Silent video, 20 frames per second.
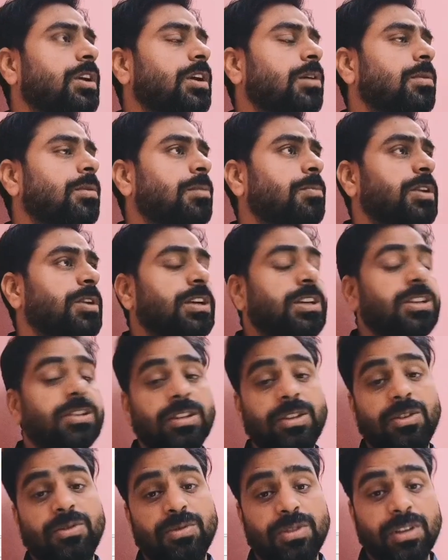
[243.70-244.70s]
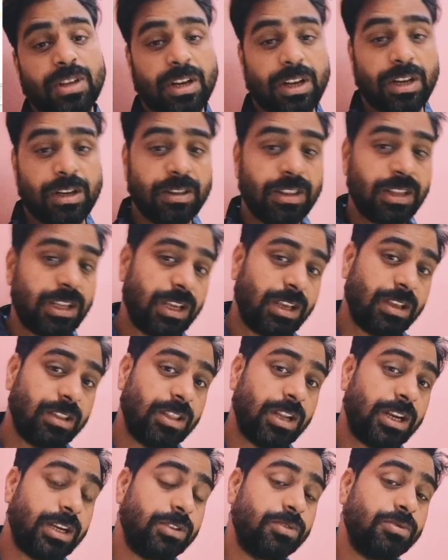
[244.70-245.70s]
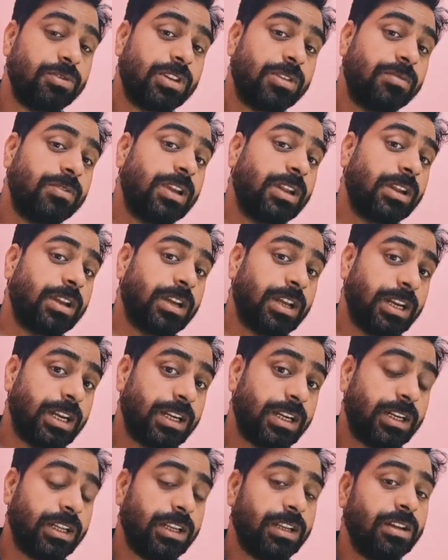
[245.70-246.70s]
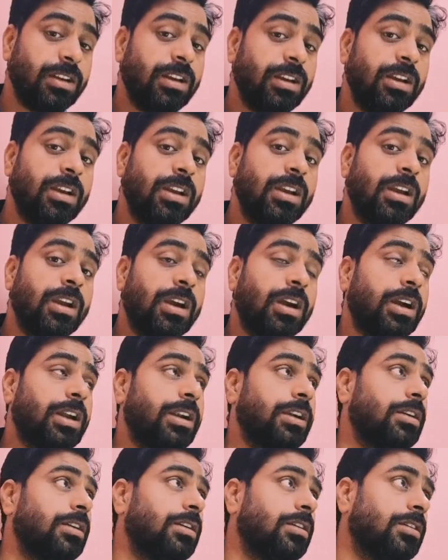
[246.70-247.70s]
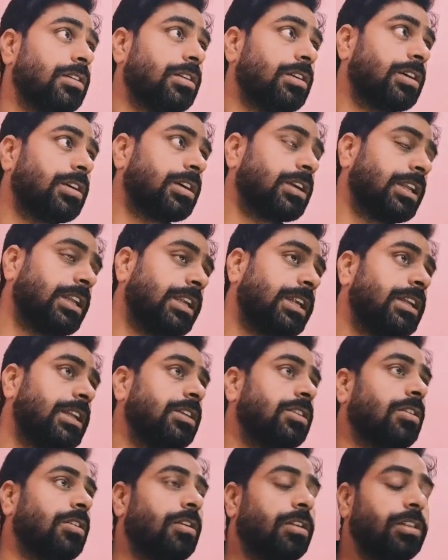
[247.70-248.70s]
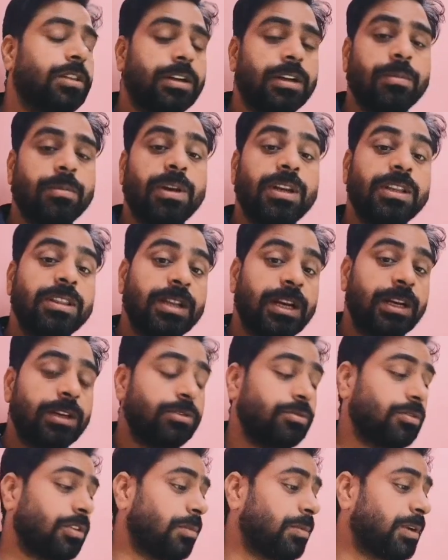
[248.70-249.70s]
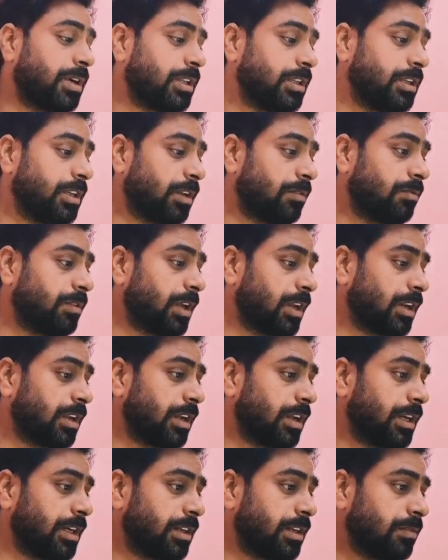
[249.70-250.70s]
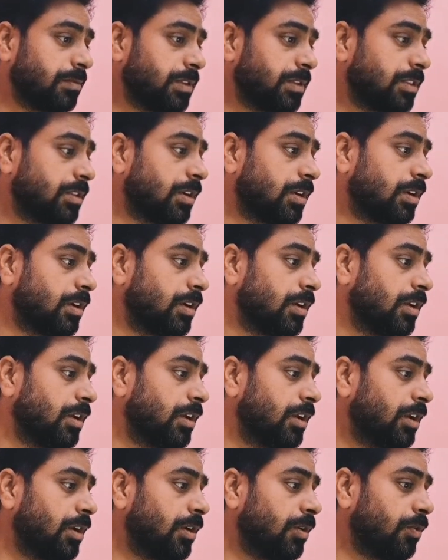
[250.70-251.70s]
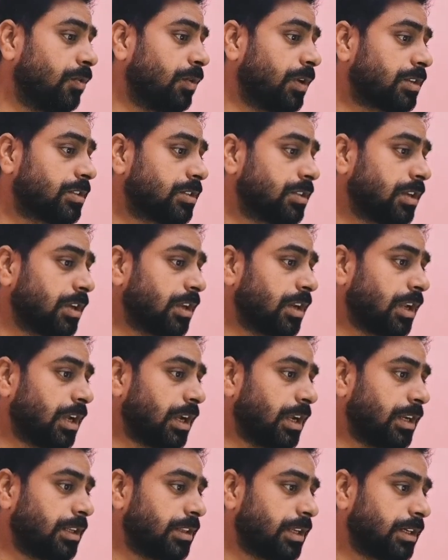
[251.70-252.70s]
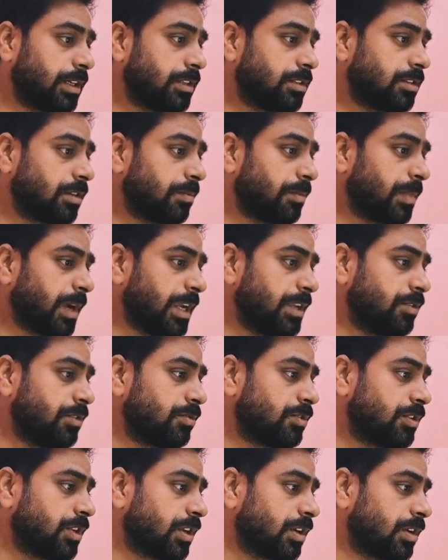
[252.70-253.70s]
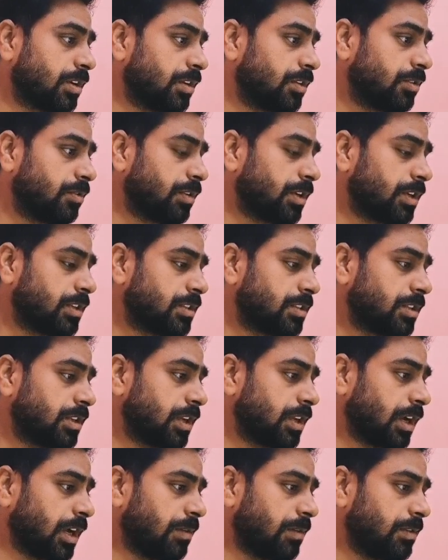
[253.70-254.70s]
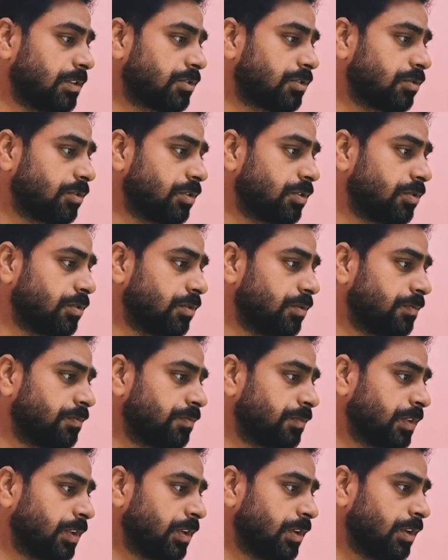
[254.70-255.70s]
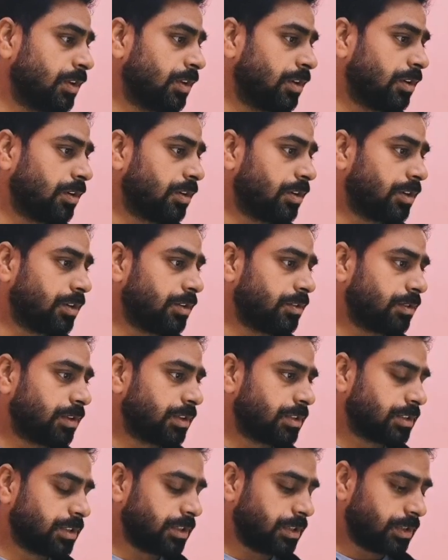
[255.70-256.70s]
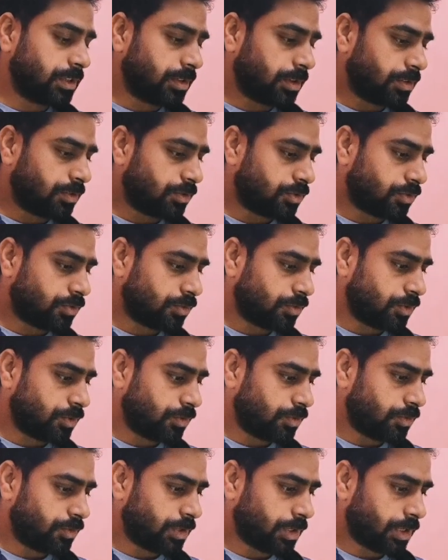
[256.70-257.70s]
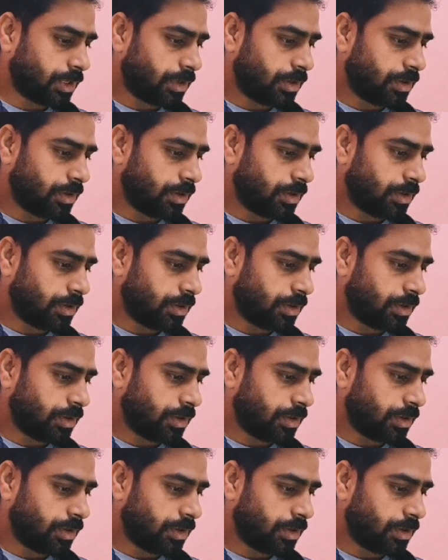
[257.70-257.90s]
application user, and that user we are connecting and creating all the table in that user, but here we are connecting with the ORCL, and that is the my user. You can see, I will show you. You can see the show user